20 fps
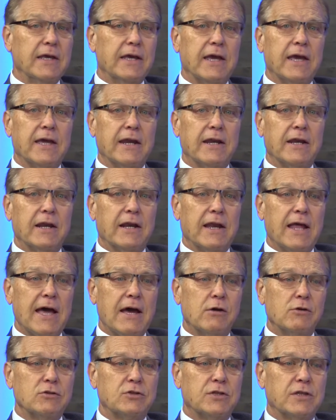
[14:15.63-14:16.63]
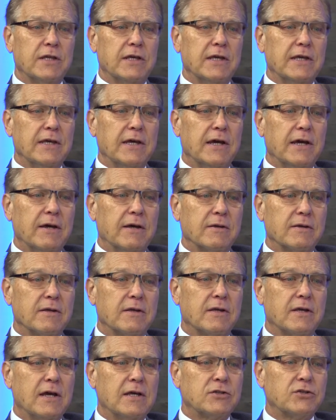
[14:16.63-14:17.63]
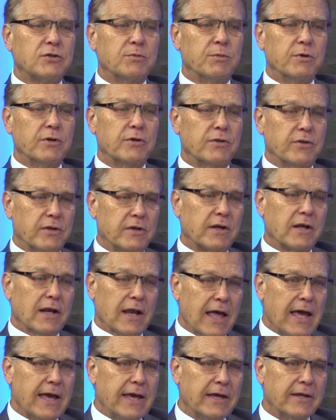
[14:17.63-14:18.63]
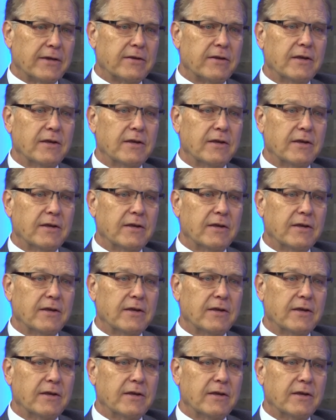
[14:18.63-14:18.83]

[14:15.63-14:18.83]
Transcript: And it allows the customer, the client,